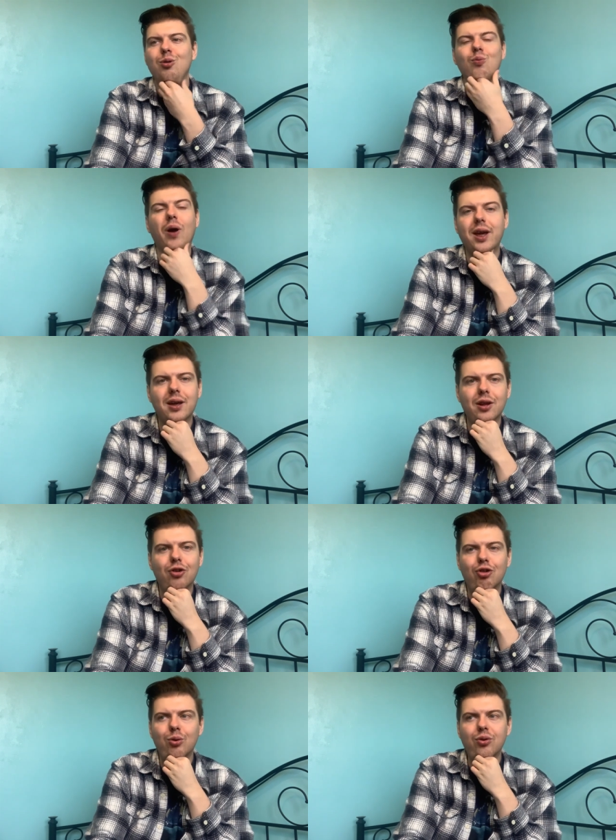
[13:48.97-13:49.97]
regular
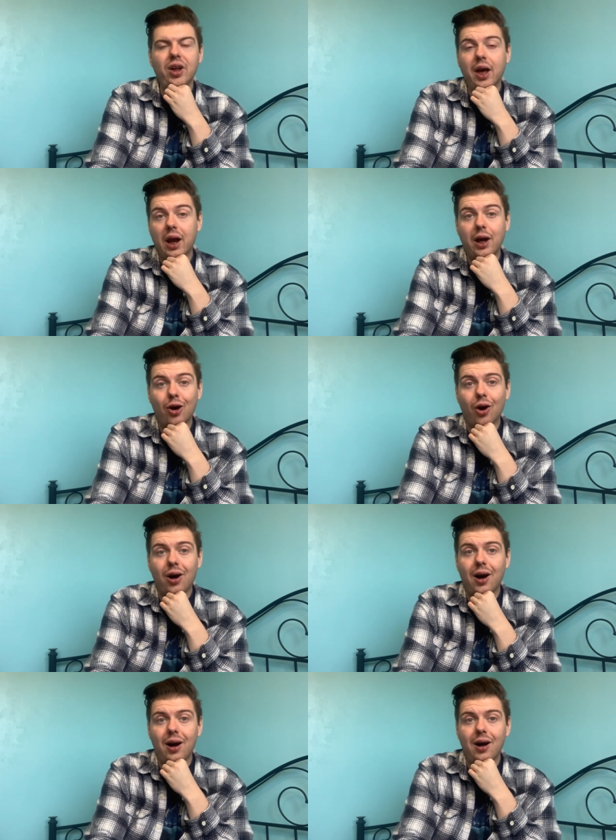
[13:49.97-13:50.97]
Tuesday and I got a
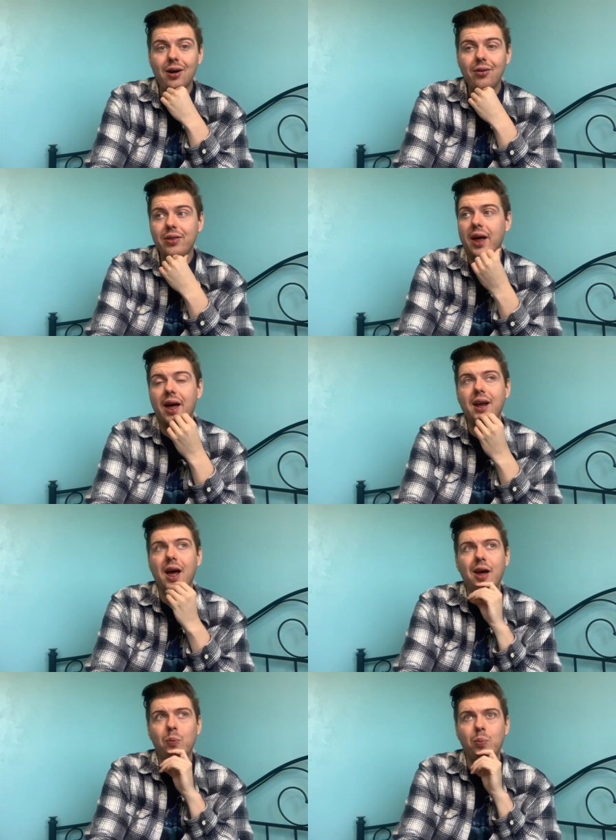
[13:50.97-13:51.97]
car, then
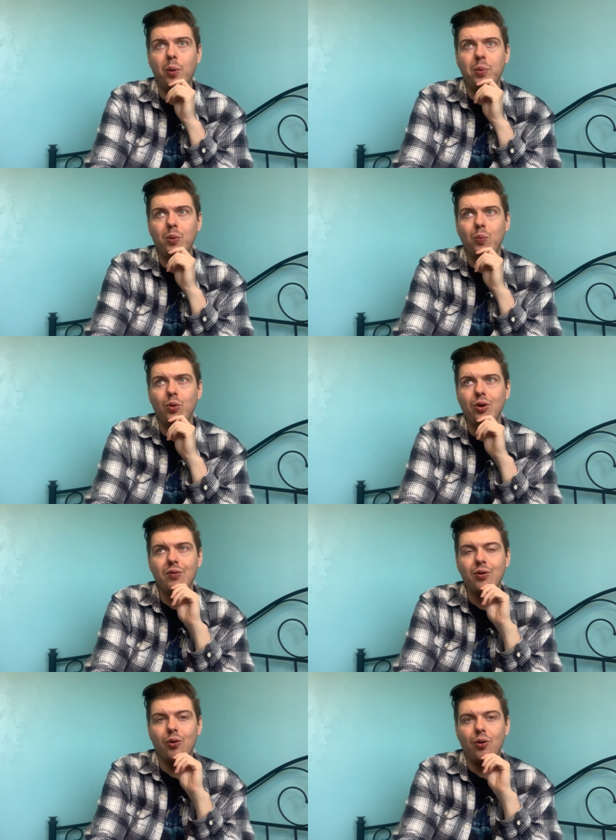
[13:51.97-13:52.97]
I probably wouldn't
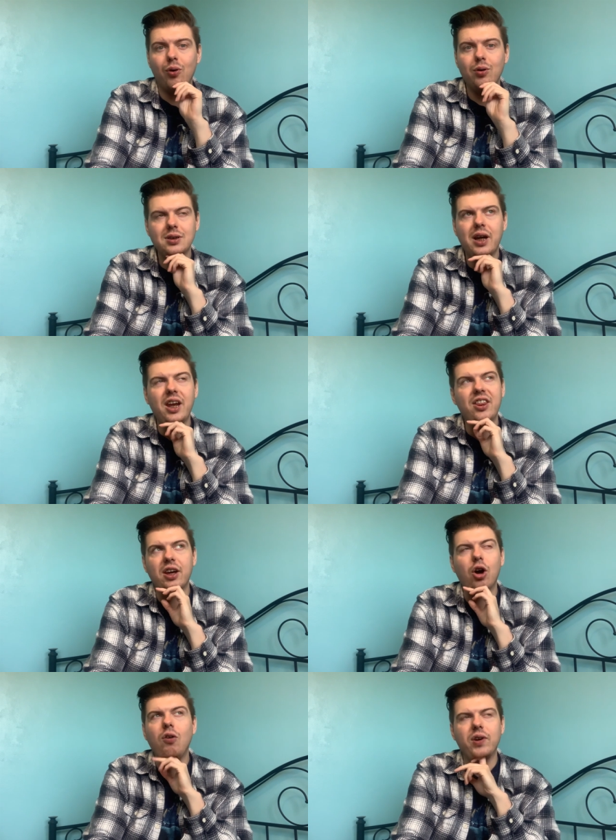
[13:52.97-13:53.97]
have thought
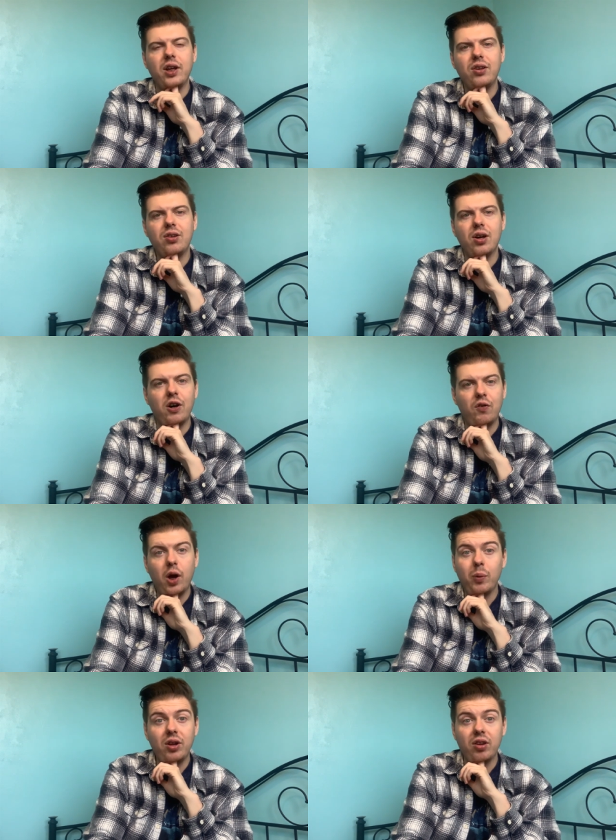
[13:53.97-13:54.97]
anything of it, of
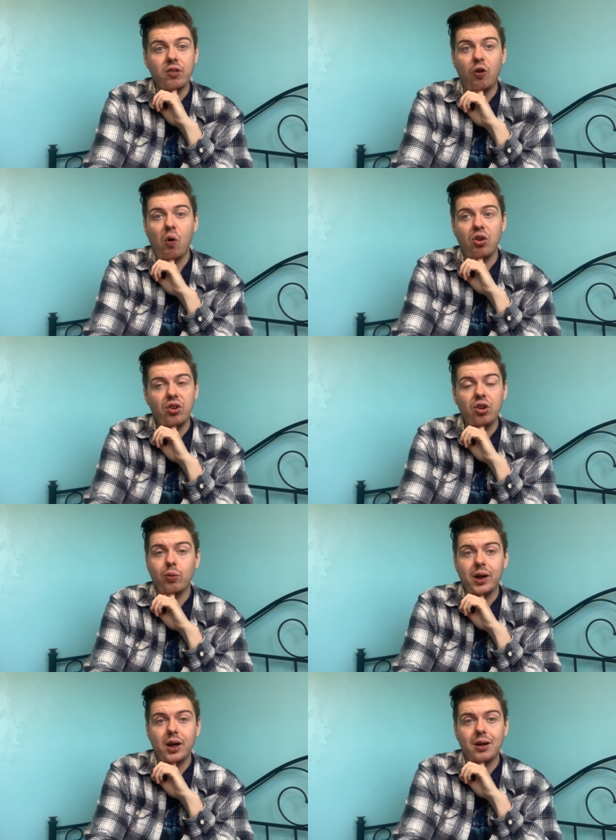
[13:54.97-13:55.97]
going to the forest and
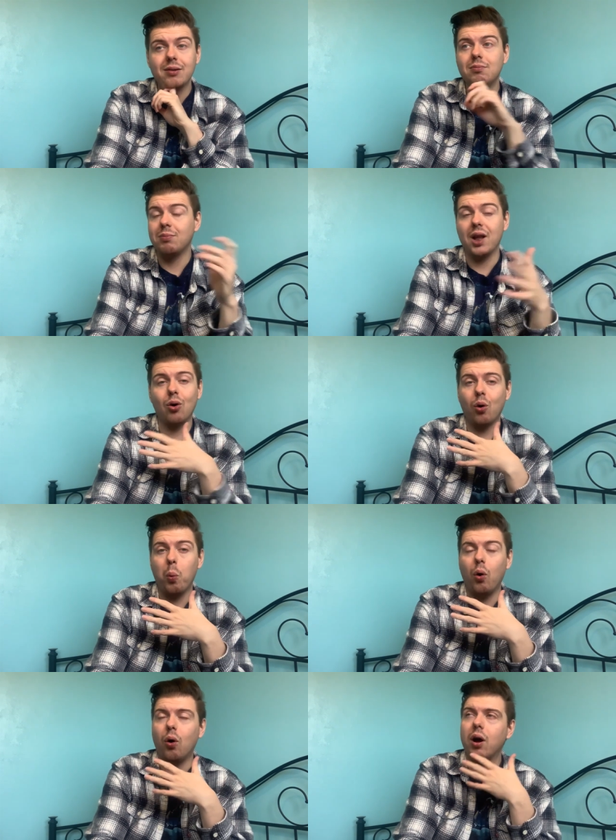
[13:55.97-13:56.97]
doing my long
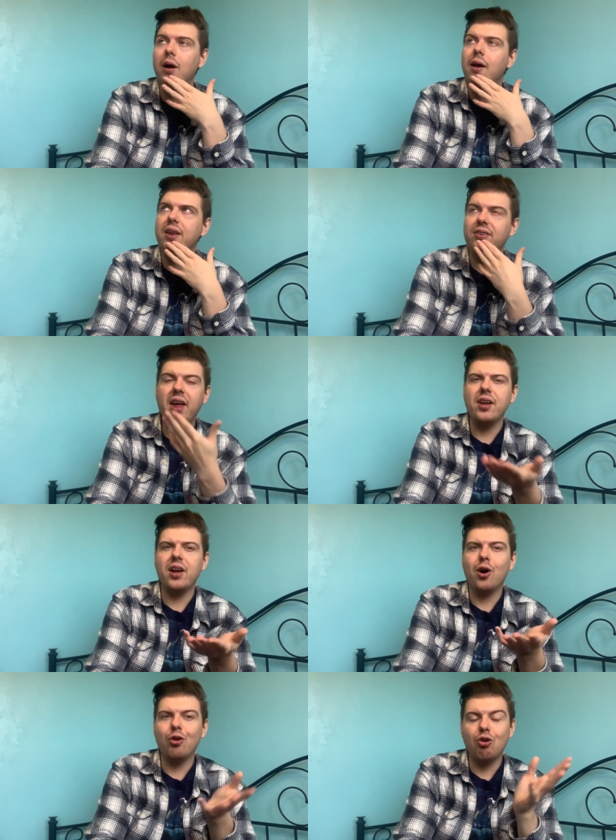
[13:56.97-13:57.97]
walk. Instead,
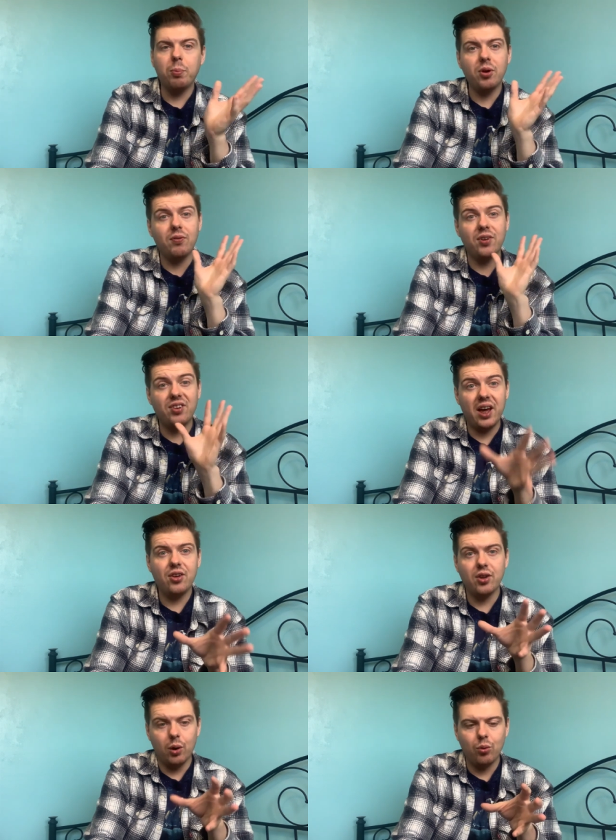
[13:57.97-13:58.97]
I got dropped off at
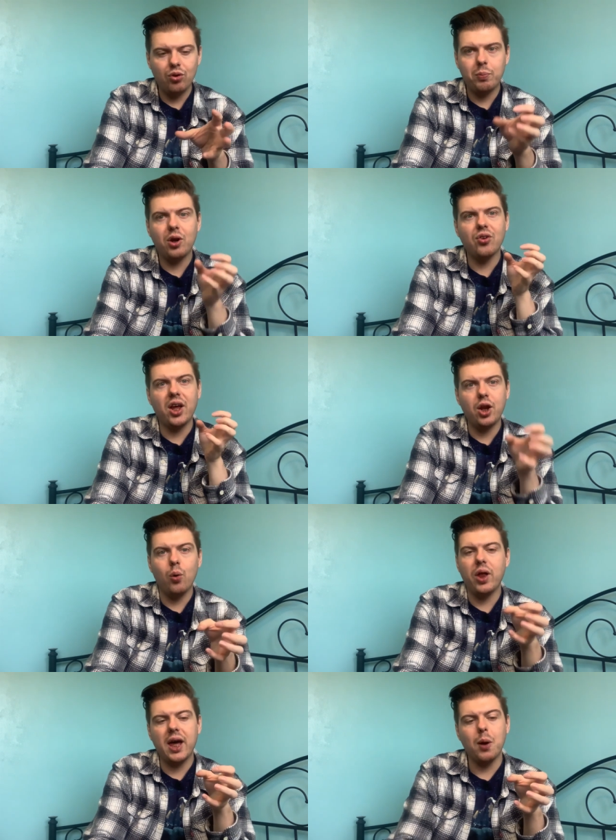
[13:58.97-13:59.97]
Teg's nose because I know
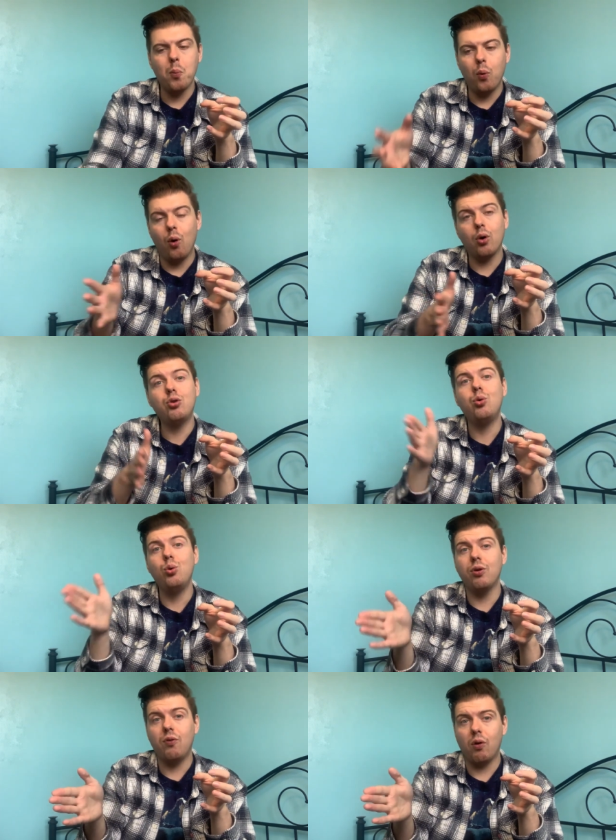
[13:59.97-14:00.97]
that I can walk to
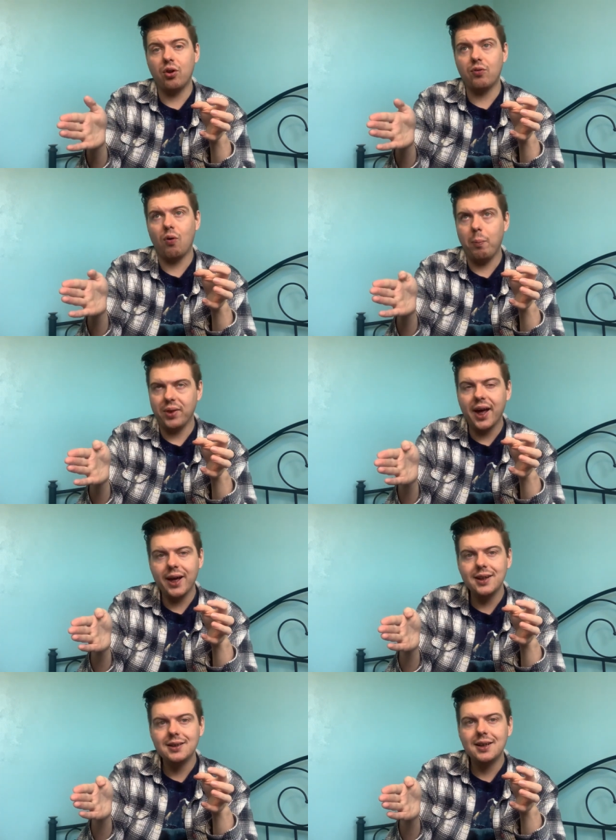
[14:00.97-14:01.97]
the forest from
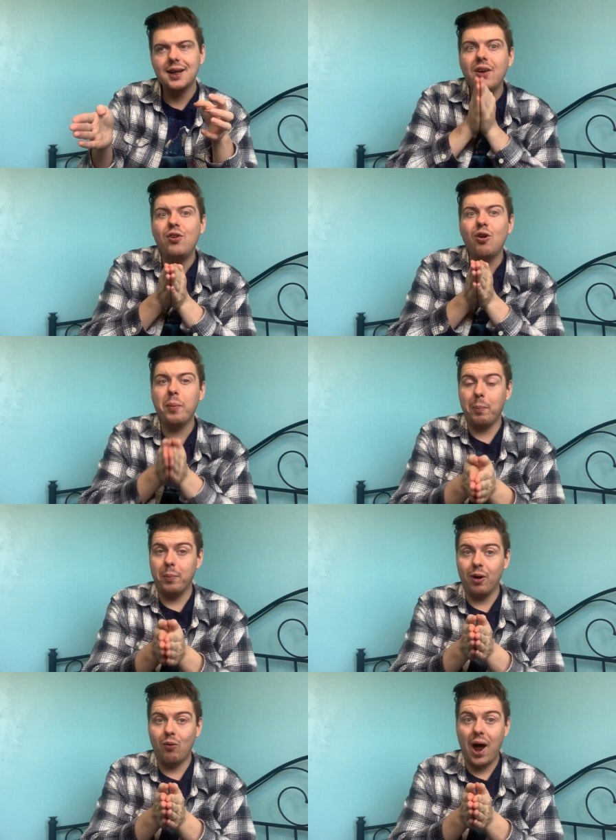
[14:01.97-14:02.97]
there. If you
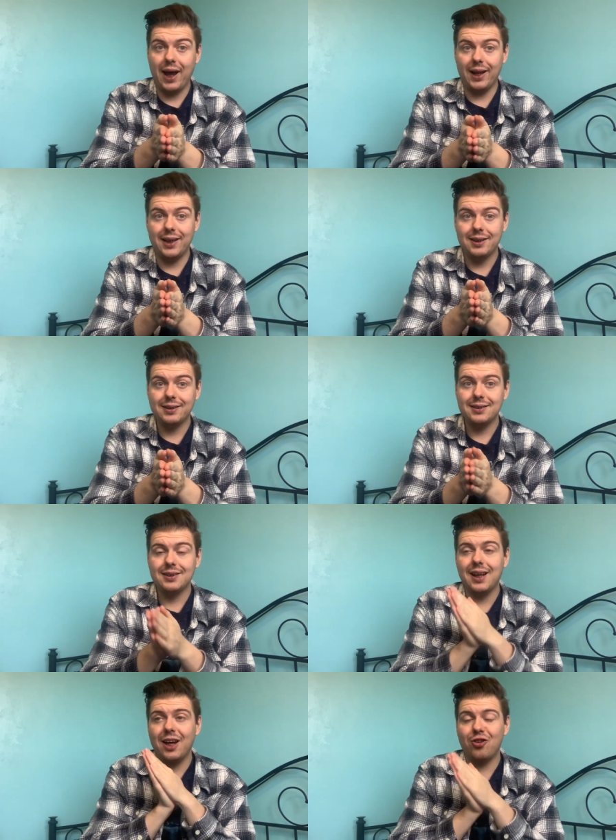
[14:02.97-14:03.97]
remember rightly,
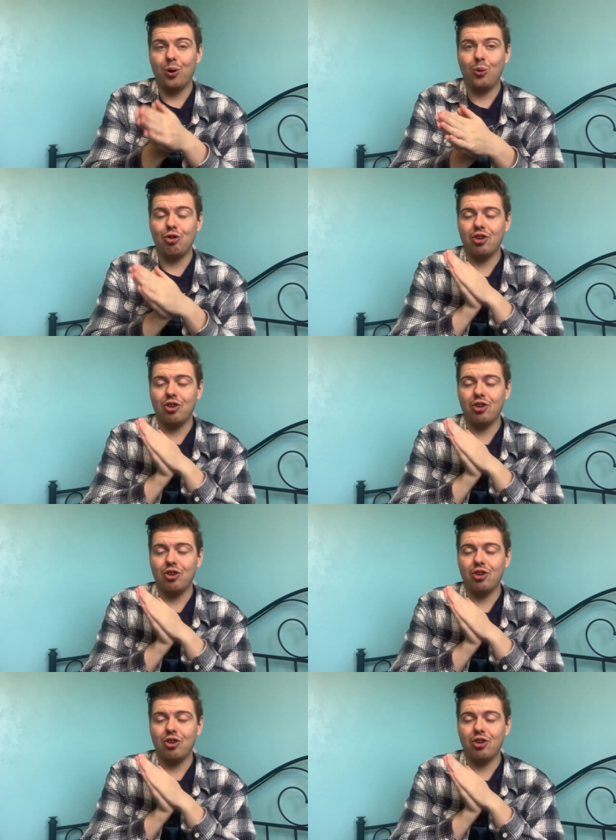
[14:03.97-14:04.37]
I told